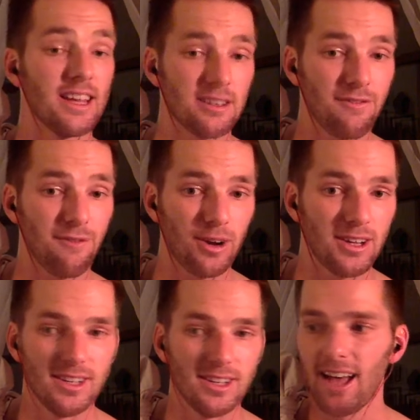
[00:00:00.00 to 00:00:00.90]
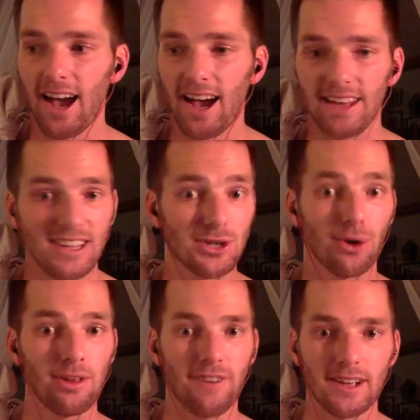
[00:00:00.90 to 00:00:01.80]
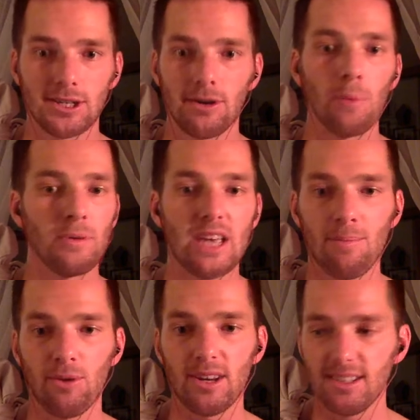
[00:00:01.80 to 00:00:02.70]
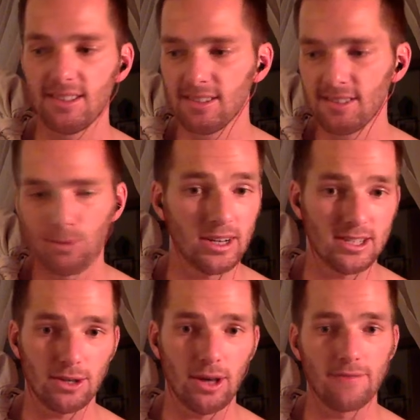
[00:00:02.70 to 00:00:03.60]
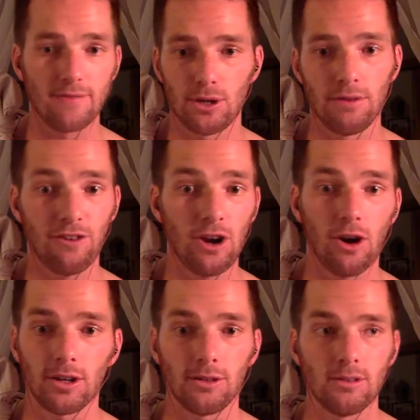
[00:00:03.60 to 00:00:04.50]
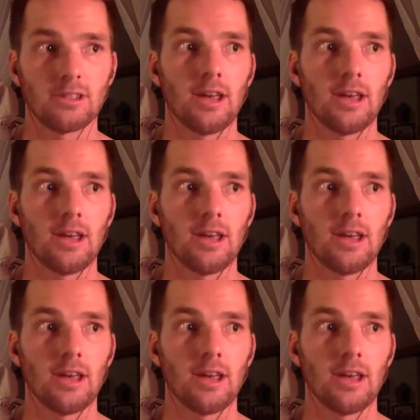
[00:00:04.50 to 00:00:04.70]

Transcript: isn't for you, that's totally fine too. I hope you keep reading. We're going to still have 2 free articles